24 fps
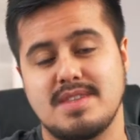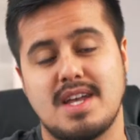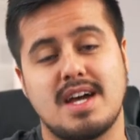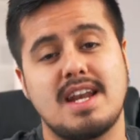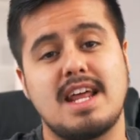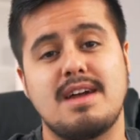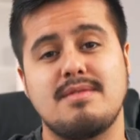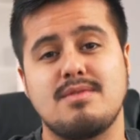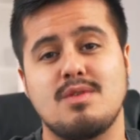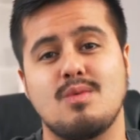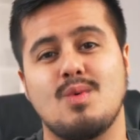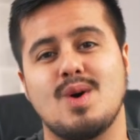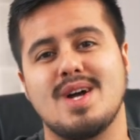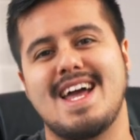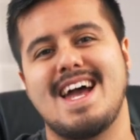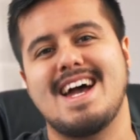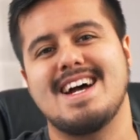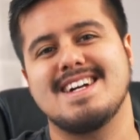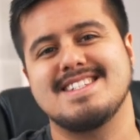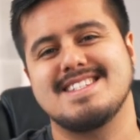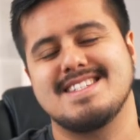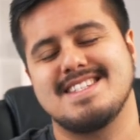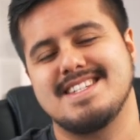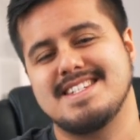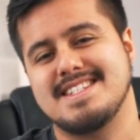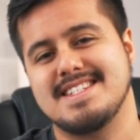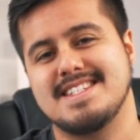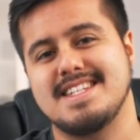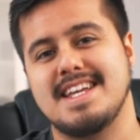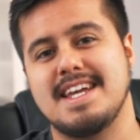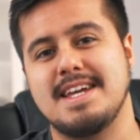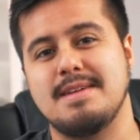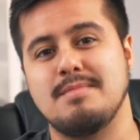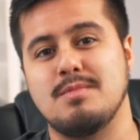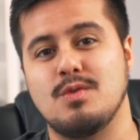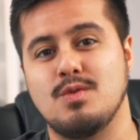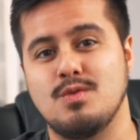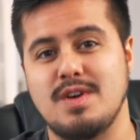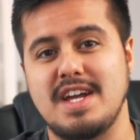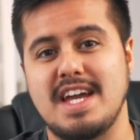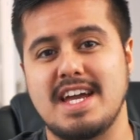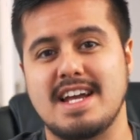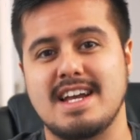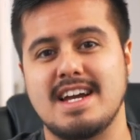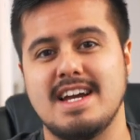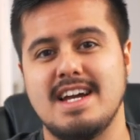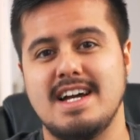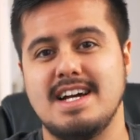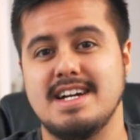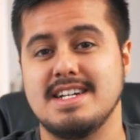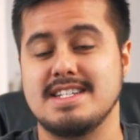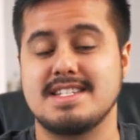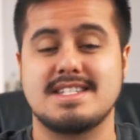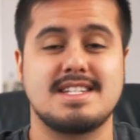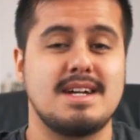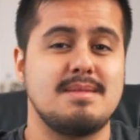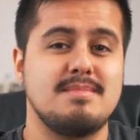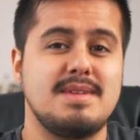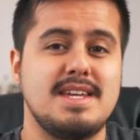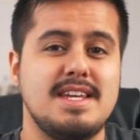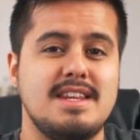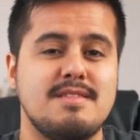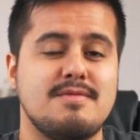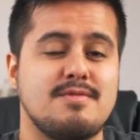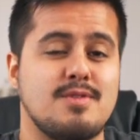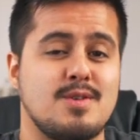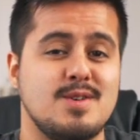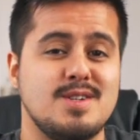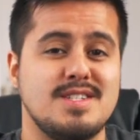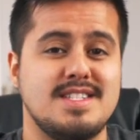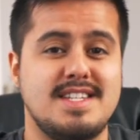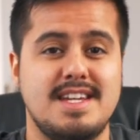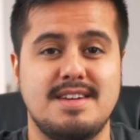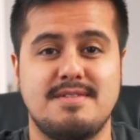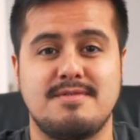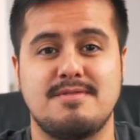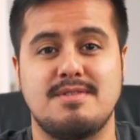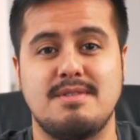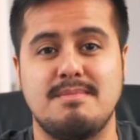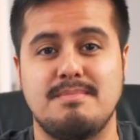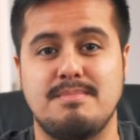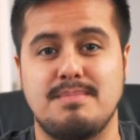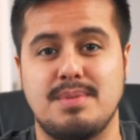Not everyone has the same rig, some need it for different